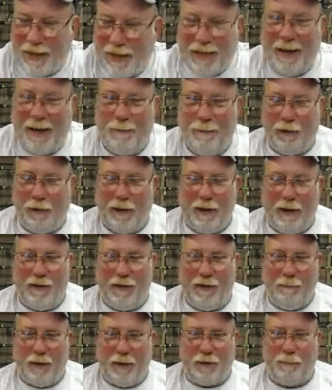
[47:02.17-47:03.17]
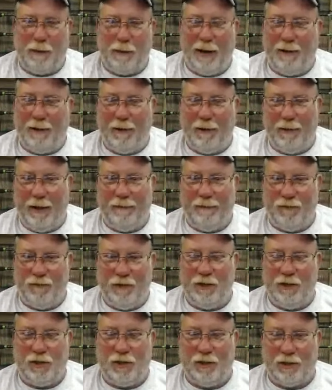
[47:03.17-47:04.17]
they can't believe how much power that
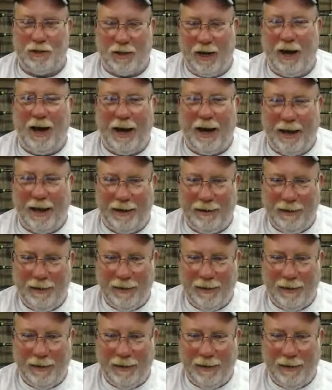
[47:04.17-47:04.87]
fish has got,